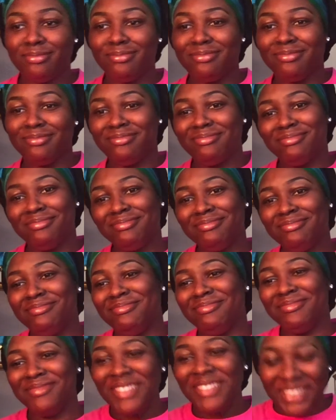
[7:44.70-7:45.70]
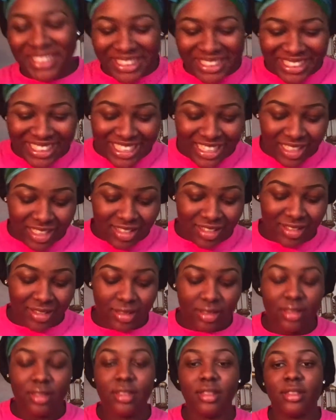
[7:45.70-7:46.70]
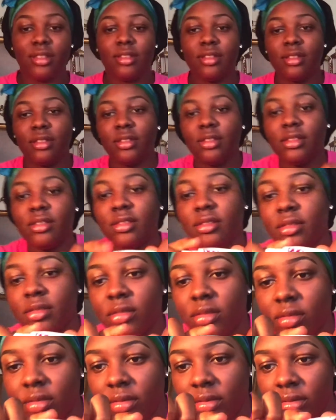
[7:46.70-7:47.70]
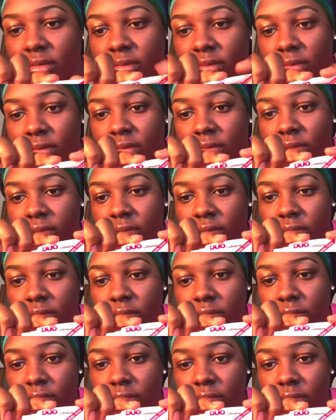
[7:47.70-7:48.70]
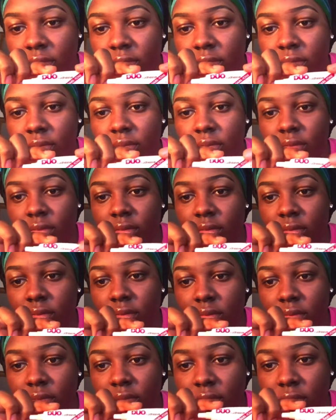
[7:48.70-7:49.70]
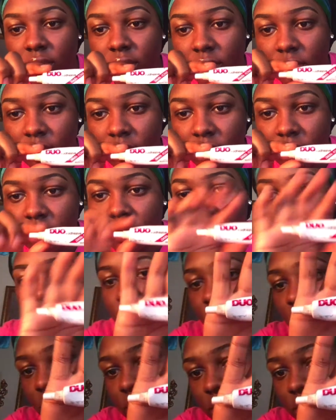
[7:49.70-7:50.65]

glue that I actually use is Duo. It's a strip lash adhesive. And make